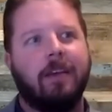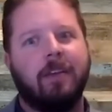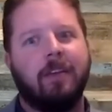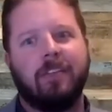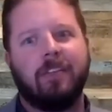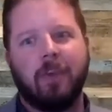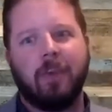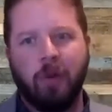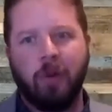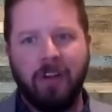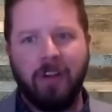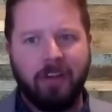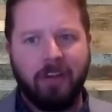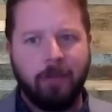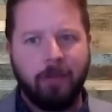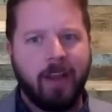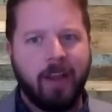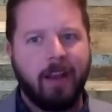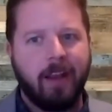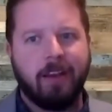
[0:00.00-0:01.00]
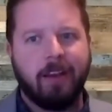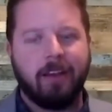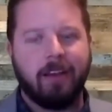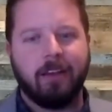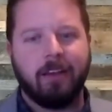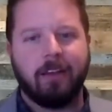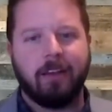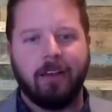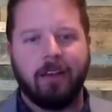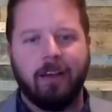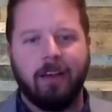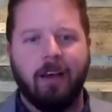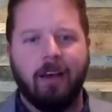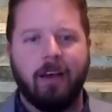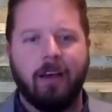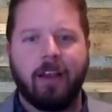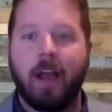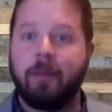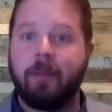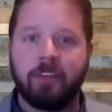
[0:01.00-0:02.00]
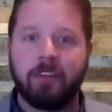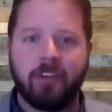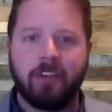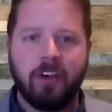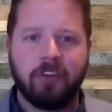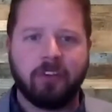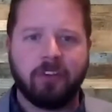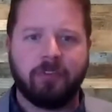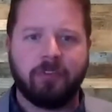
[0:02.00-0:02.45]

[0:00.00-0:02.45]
somewhat intimidating uh, conversation